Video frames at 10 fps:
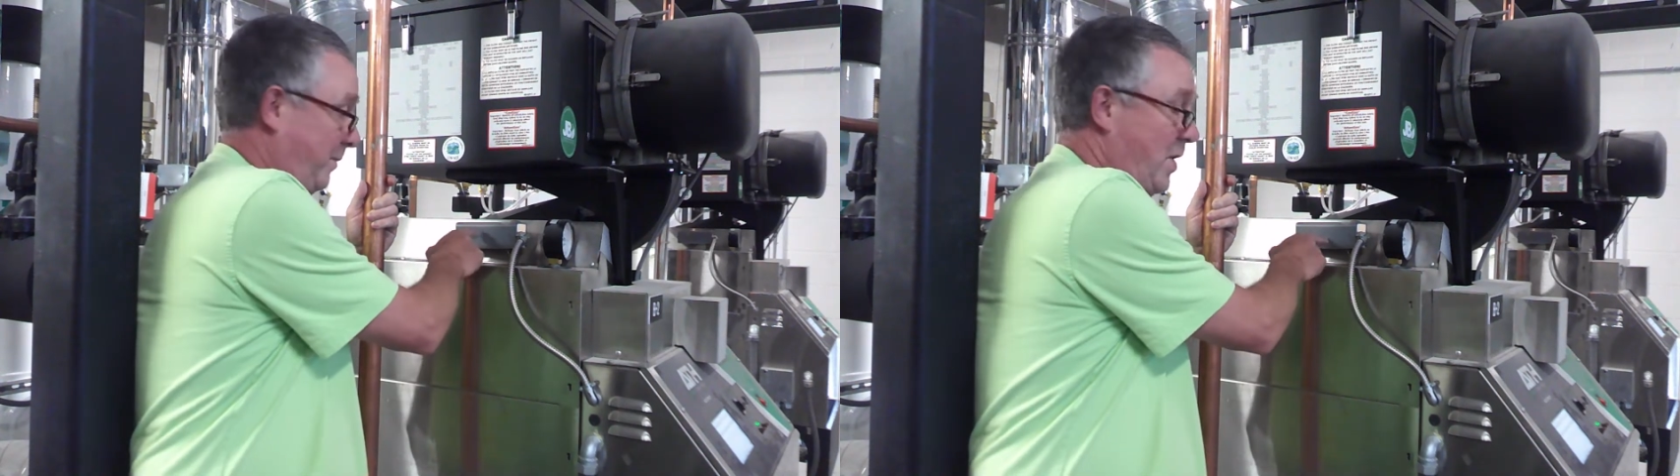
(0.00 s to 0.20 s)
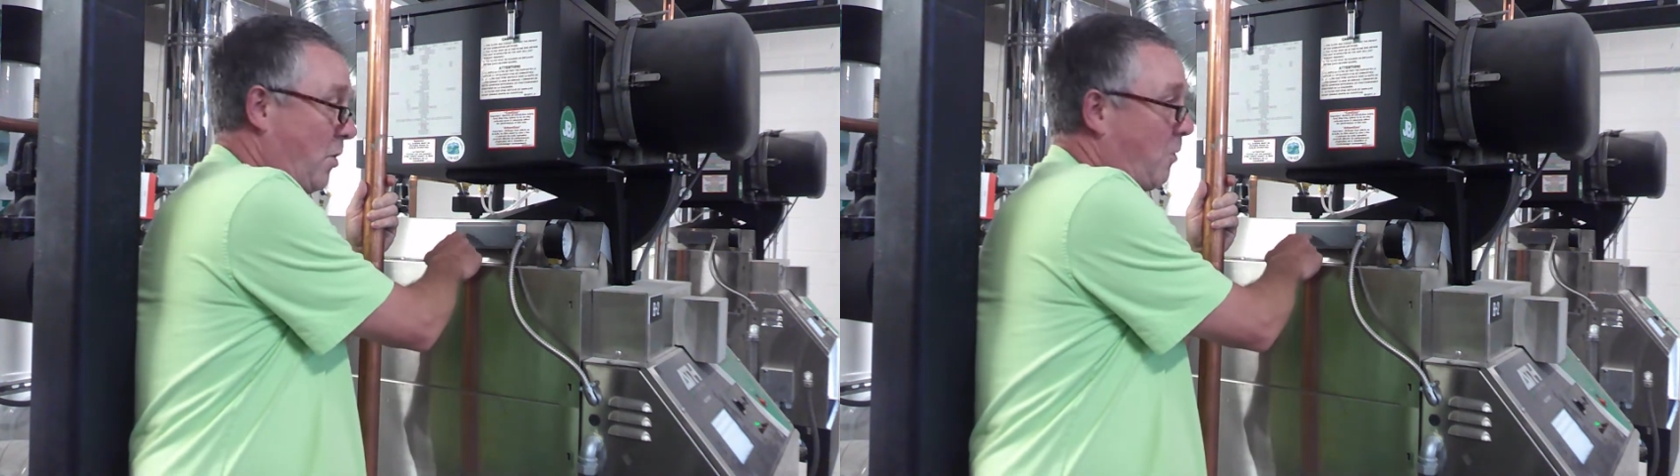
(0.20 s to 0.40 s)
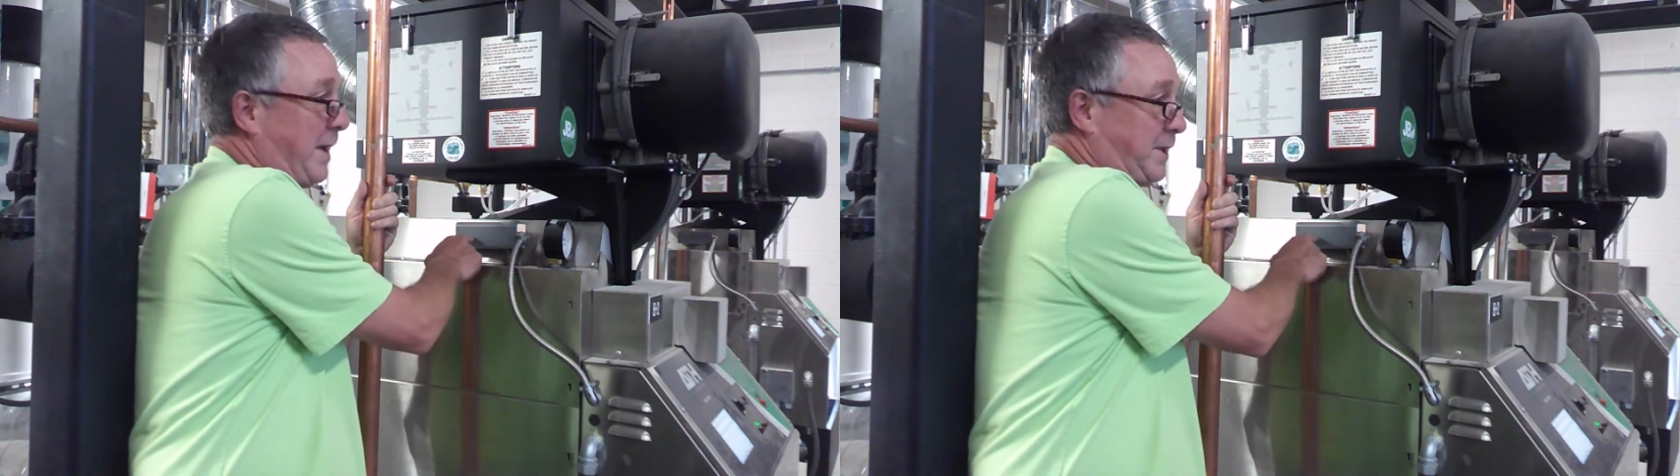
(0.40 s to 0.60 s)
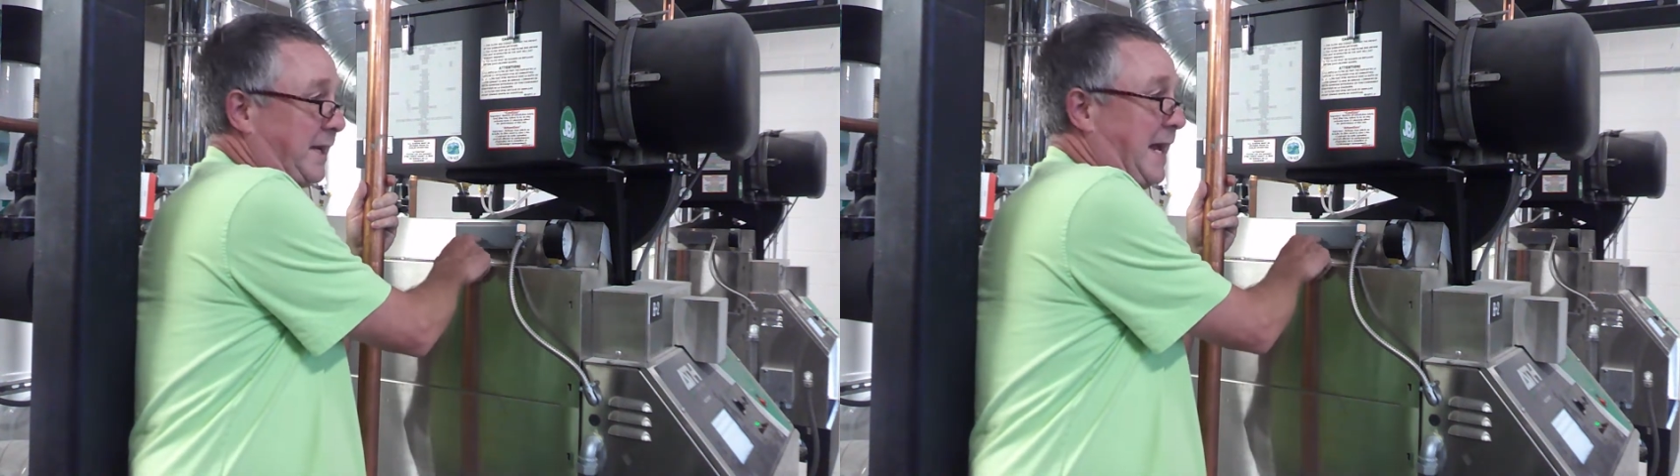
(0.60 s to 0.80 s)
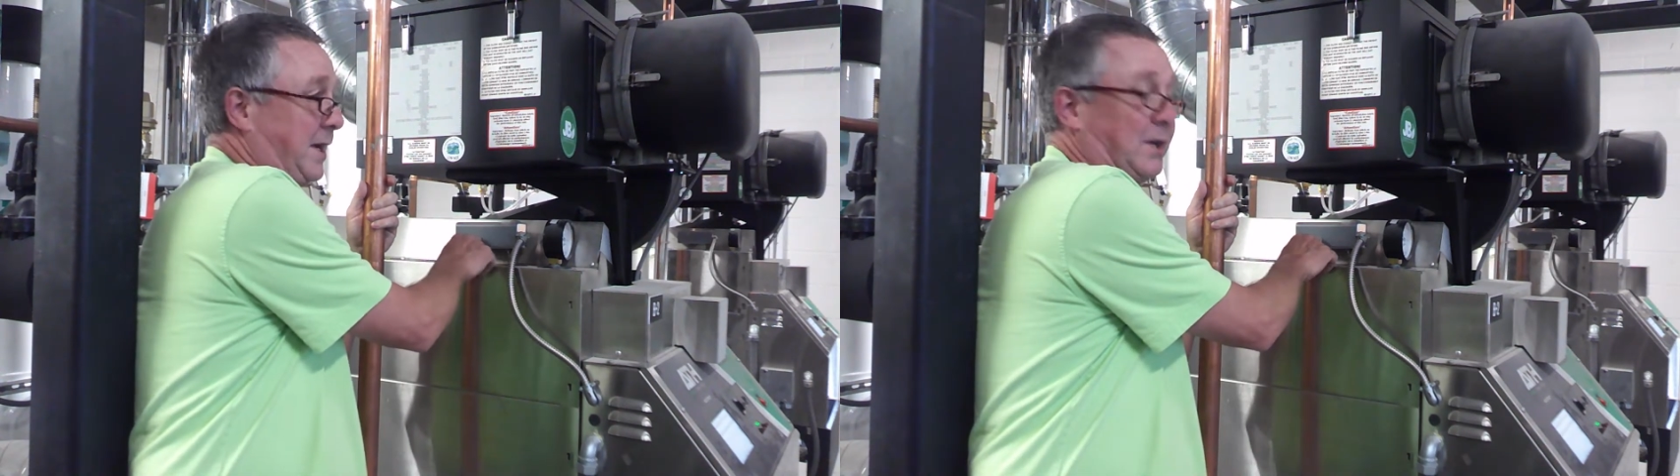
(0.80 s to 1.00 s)
know about the
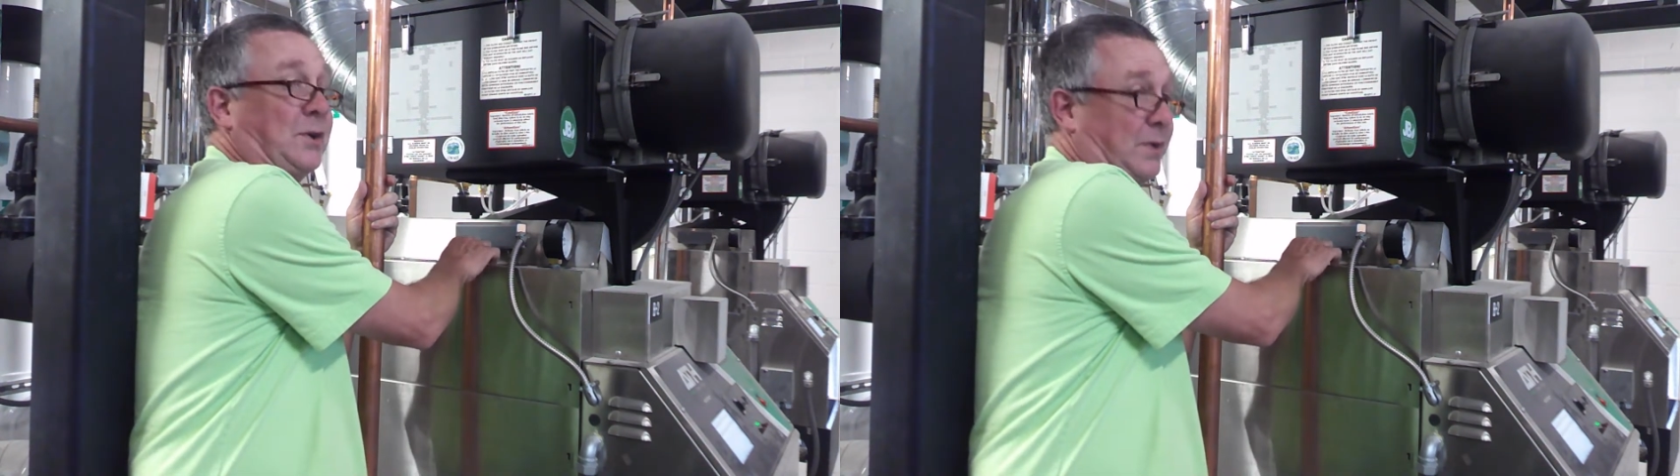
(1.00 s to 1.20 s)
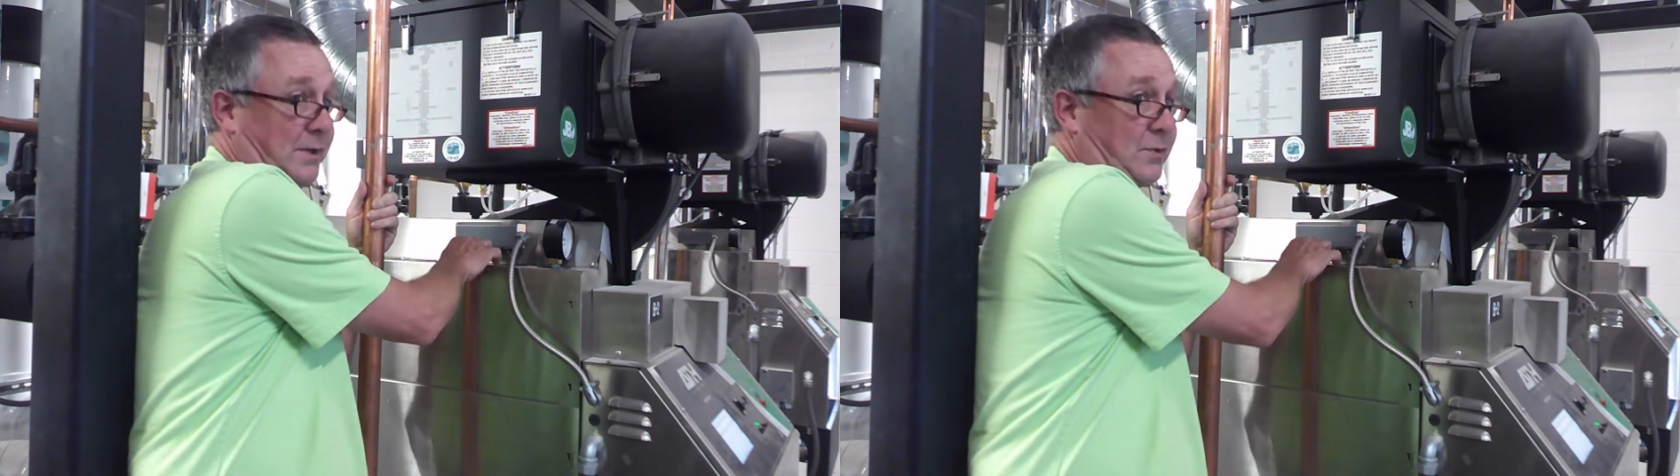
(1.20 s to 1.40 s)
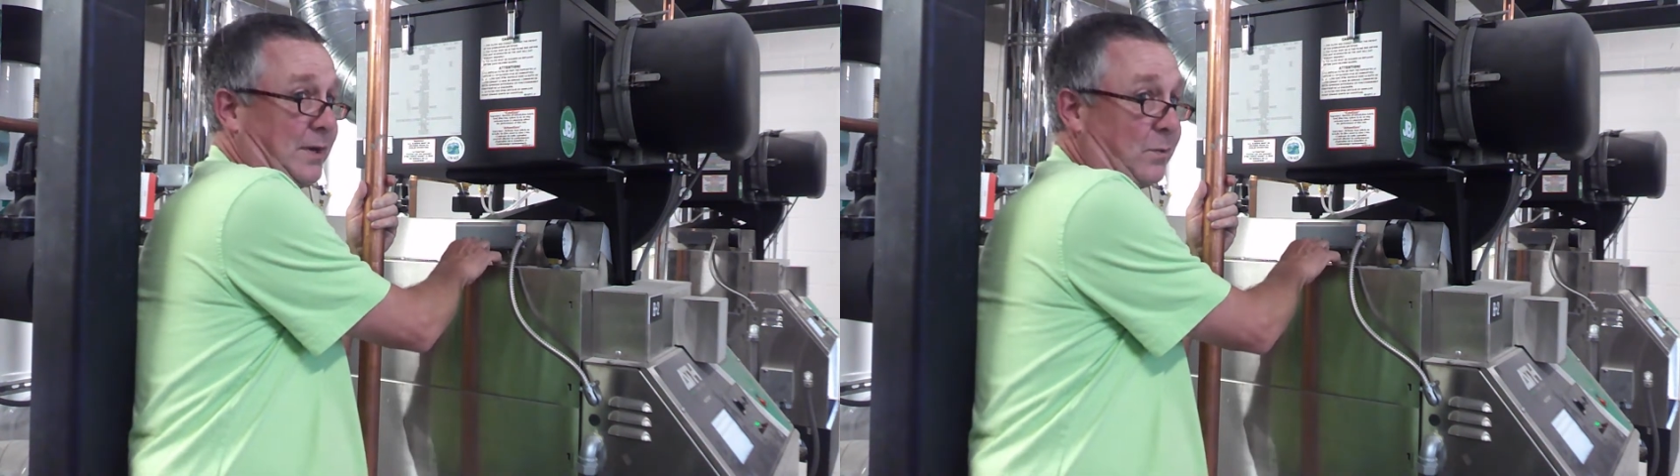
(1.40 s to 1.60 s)
date code and try